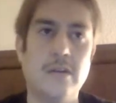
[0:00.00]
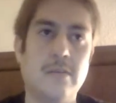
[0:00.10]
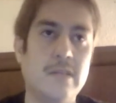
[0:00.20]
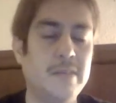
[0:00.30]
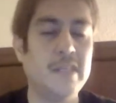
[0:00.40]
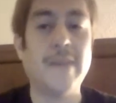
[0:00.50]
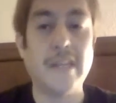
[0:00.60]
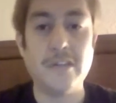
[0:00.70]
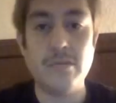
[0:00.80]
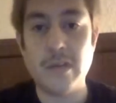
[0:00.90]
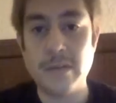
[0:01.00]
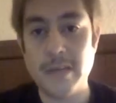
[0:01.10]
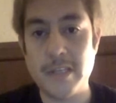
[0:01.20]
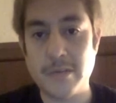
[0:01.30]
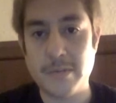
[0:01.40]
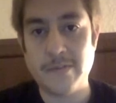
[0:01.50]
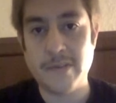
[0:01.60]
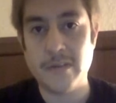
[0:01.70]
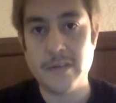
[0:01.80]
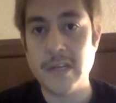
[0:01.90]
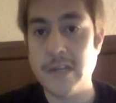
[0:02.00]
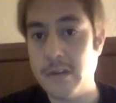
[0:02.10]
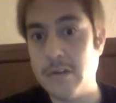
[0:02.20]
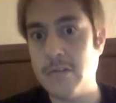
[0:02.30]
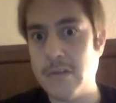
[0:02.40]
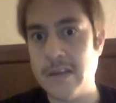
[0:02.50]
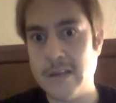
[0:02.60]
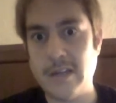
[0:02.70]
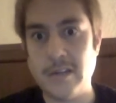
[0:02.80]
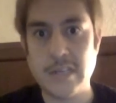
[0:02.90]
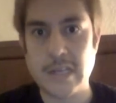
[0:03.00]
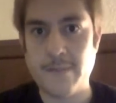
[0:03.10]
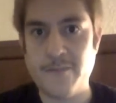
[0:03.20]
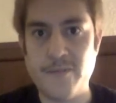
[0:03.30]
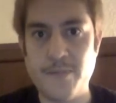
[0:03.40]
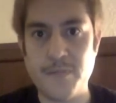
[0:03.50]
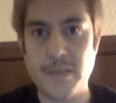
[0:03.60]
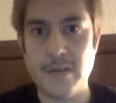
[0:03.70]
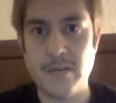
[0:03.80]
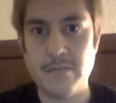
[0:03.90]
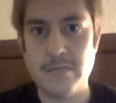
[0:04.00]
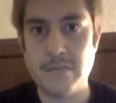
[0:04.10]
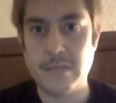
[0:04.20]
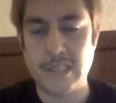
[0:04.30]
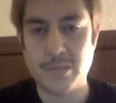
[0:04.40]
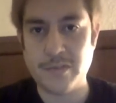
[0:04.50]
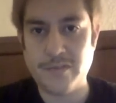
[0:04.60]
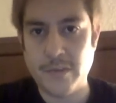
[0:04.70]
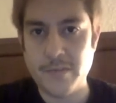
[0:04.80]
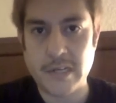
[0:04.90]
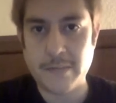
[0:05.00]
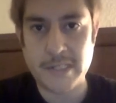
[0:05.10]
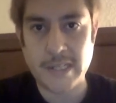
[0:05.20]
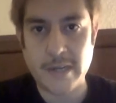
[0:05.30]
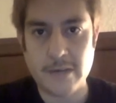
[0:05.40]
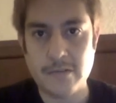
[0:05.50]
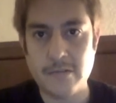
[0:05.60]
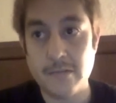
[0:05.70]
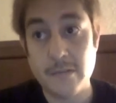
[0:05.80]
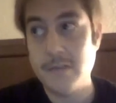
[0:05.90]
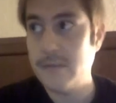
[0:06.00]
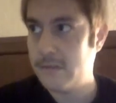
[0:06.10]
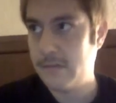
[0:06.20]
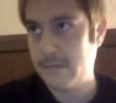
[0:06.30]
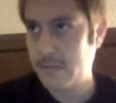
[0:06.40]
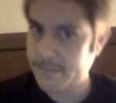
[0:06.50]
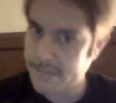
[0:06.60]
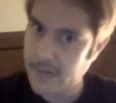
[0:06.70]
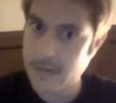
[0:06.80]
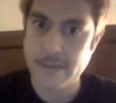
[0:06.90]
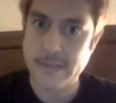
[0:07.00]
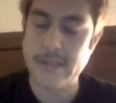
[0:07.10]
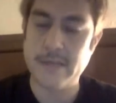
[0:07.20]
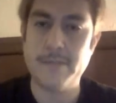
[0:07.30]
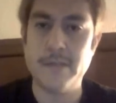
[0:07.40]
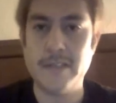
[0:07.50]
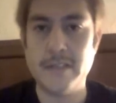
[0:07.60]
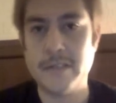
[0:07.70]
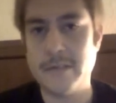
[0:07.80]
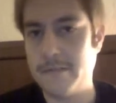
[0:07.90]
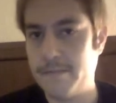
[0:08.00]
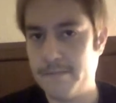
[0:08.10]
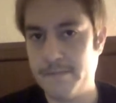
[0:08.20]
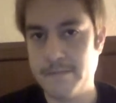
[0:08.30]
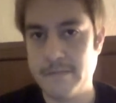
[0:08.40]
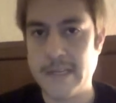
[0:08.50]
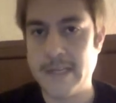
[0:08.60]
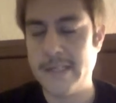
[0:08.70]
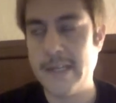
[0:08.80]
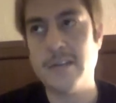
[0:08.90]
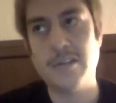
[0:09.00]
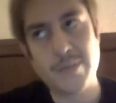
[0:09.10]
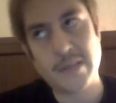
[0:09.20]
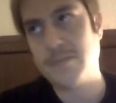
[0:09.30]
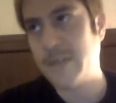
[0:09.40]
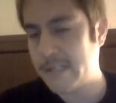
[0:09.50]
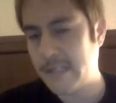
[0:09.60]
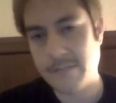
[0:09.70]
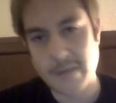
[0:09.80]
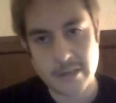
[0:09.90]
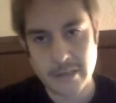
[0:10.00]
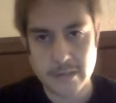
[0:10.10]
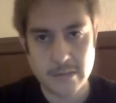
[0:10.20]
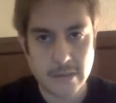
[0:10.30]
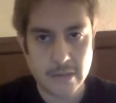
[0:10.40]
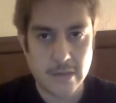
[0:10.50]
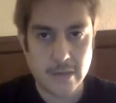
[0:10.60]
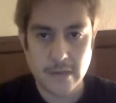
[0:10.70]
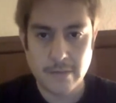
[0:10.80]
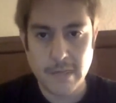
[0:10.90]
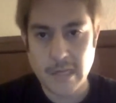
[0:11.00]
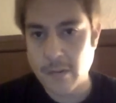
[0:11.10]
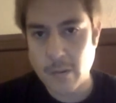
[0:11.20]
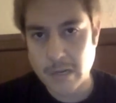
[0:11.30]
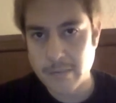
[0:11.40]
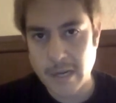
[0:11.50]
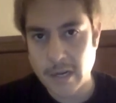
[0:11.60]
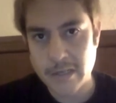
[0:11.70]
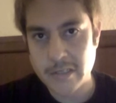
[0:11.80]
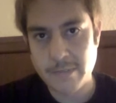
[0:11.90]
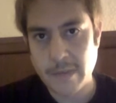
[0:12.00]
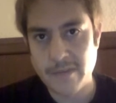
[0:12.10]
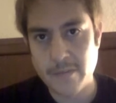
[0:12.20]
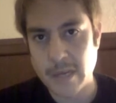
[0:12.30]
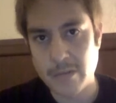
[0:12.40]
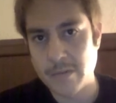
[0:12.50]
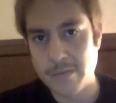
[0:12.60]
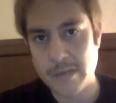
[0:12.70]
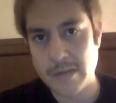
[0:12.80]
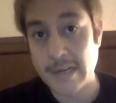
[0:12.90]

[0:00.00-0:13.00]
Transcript: But in the meantime, I do want to make scripted videos. And I know it looks like I'm, you know, this was filmed on a potato. I'm sorry about that, but it's just, like I said, it goes back to what I said about, you know, me not wanting my audience to pay for my equipment.